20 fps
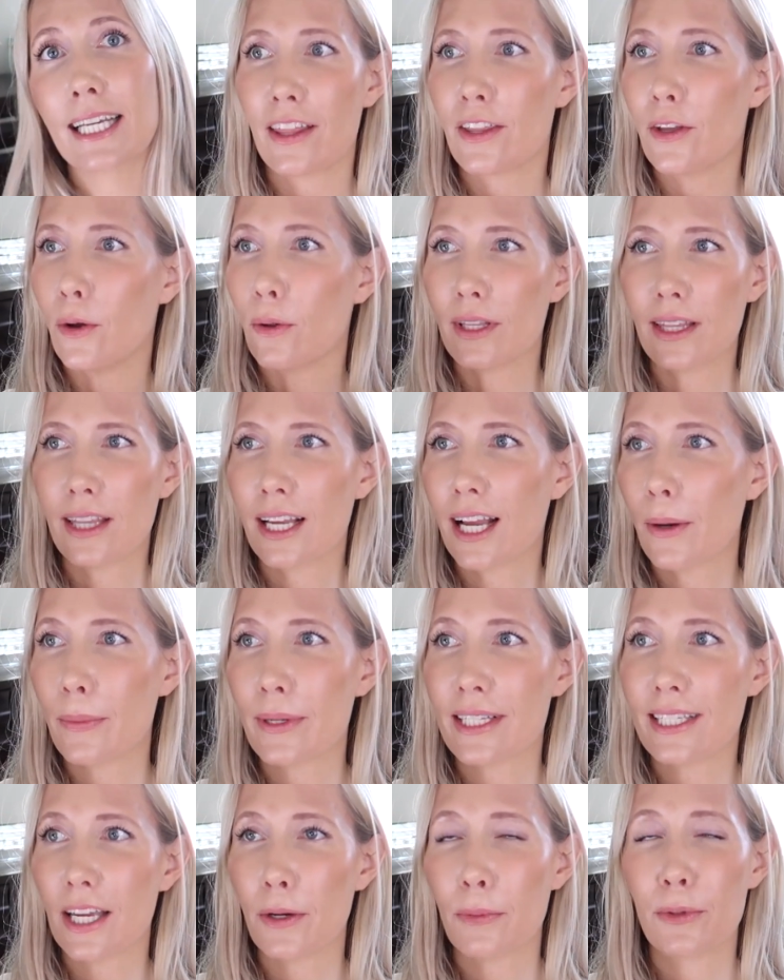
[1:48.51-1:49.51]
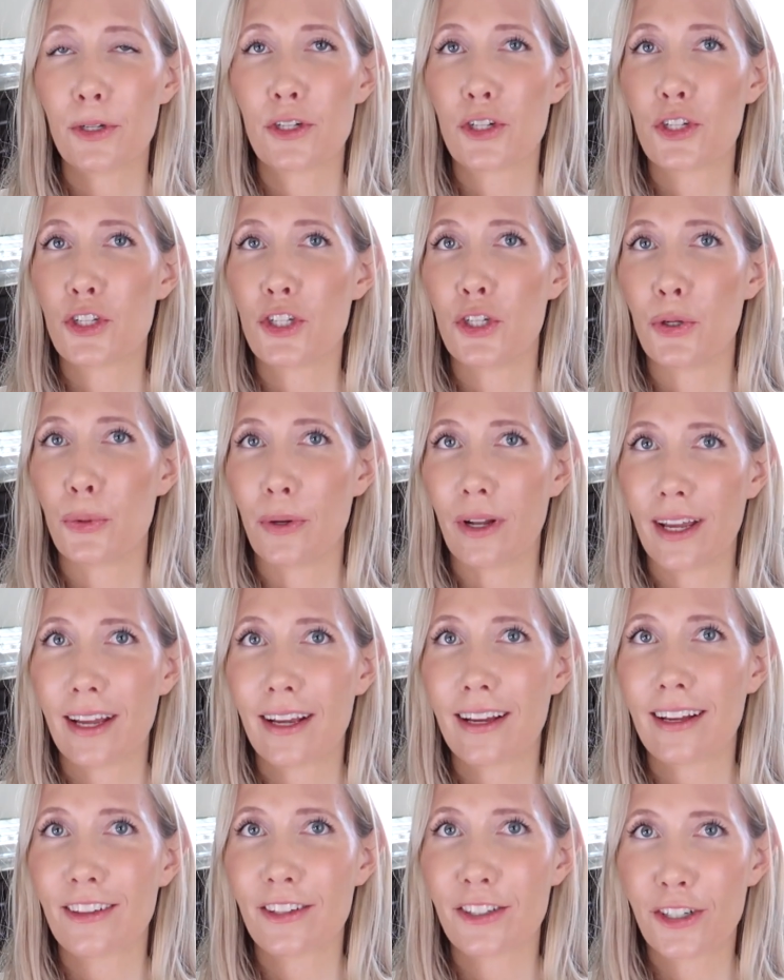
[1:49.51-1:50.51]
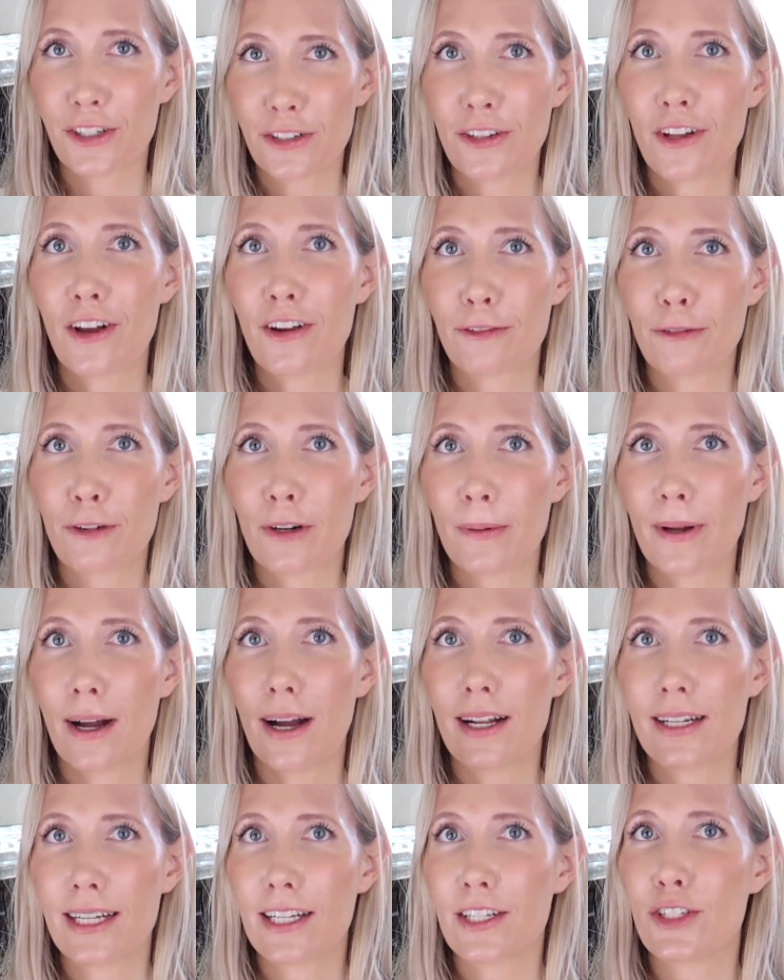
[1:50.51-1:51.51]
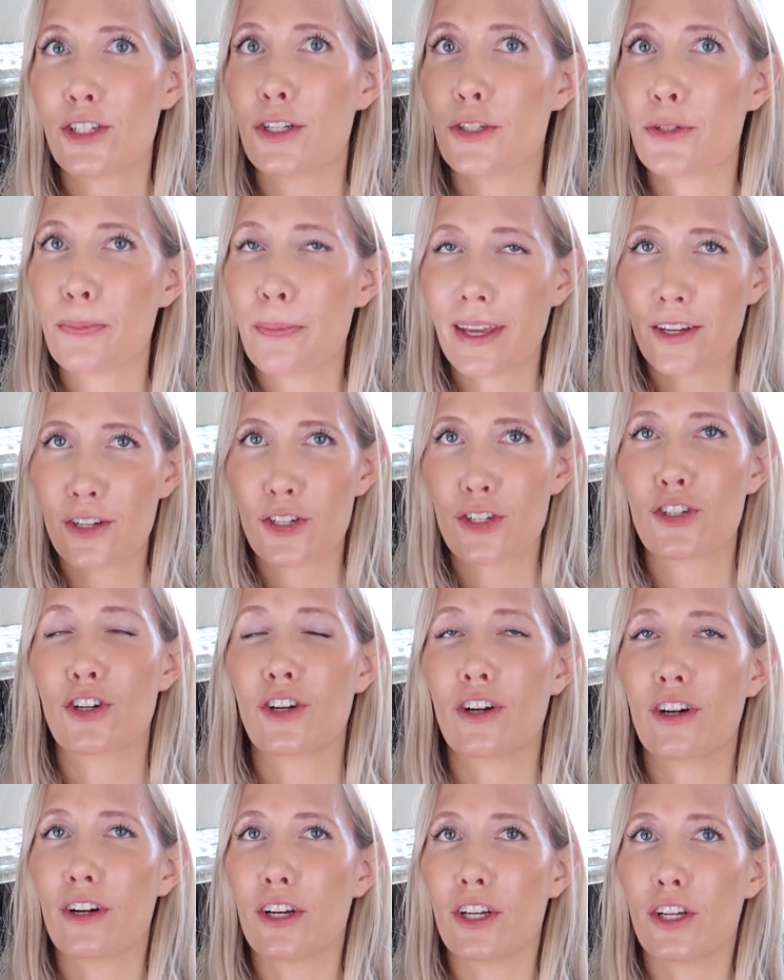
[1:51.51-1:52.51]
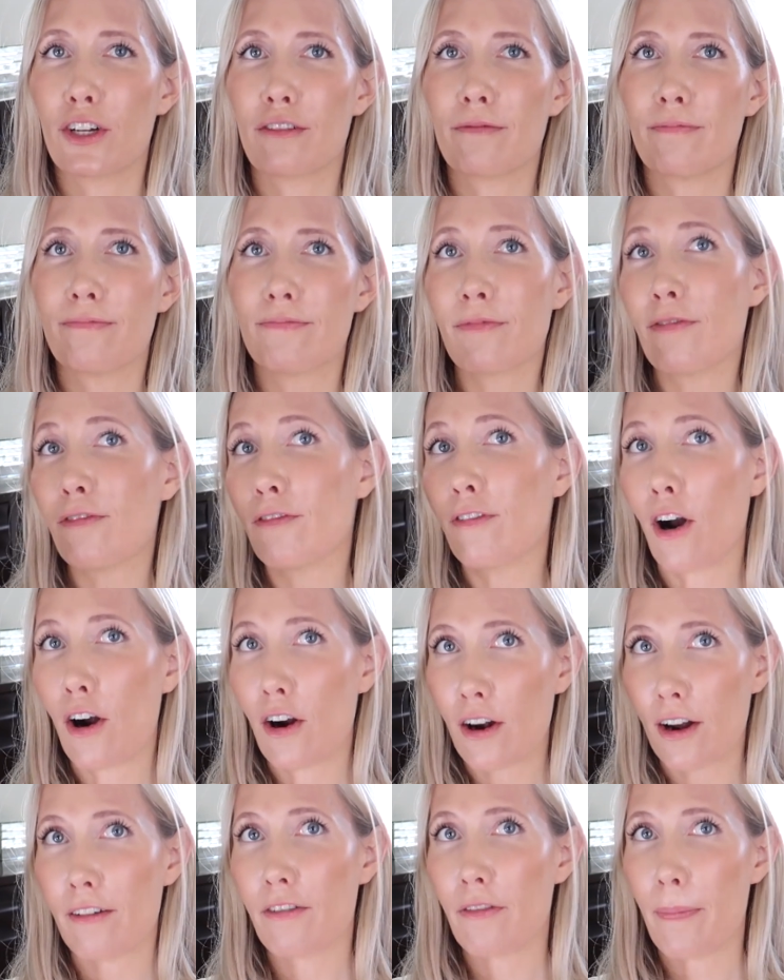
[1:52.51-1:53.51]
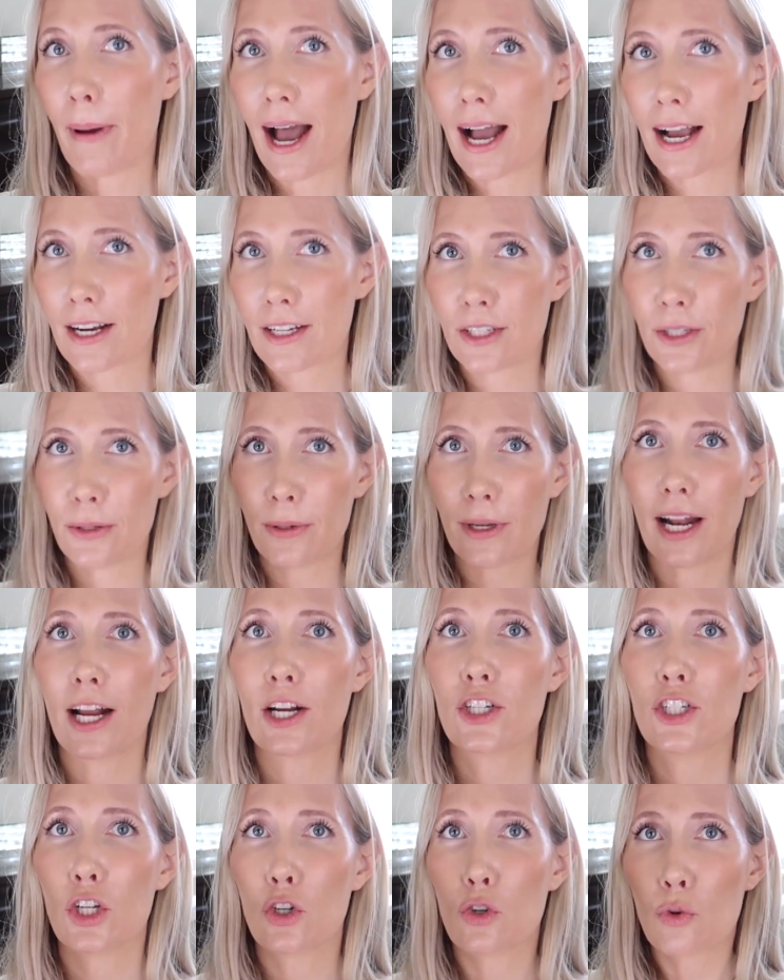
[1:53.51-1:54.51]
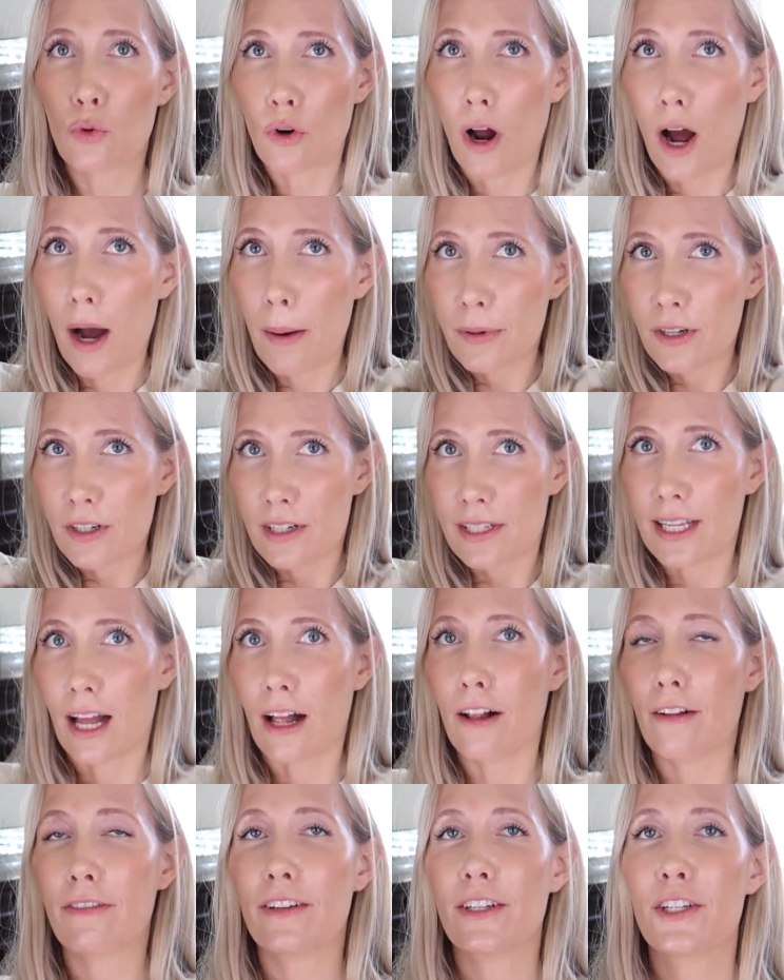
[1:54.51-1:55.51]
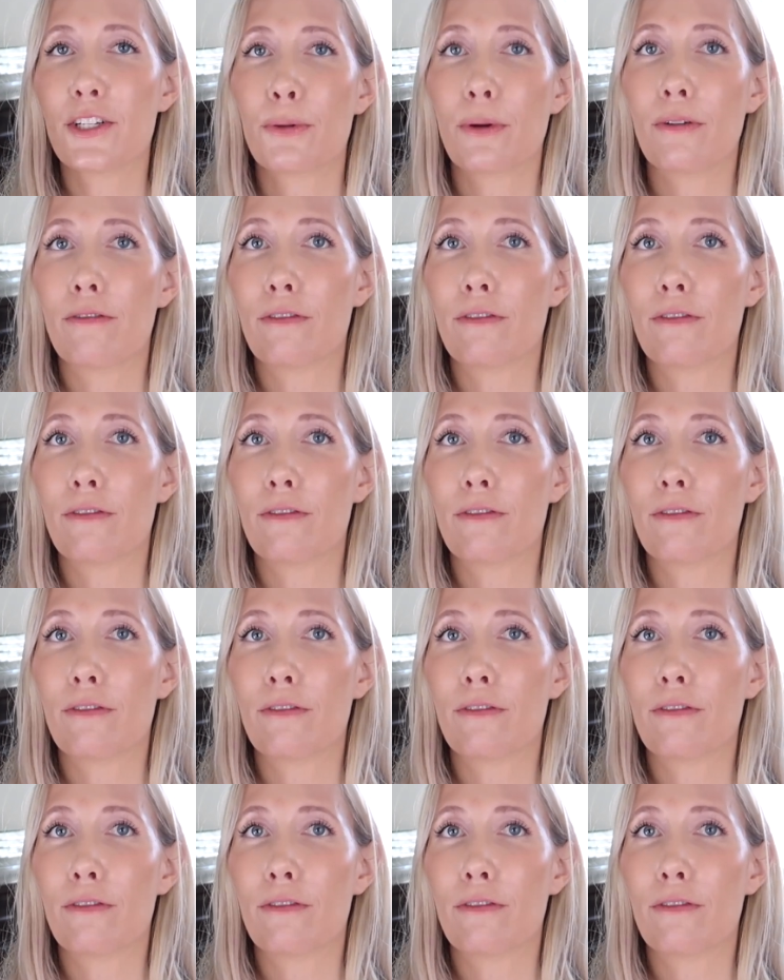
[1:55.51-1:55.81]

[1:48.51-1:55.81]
The only thing I would say when you're shooting your long form content, just make sure you're far enough back so you can actually crop yourself into a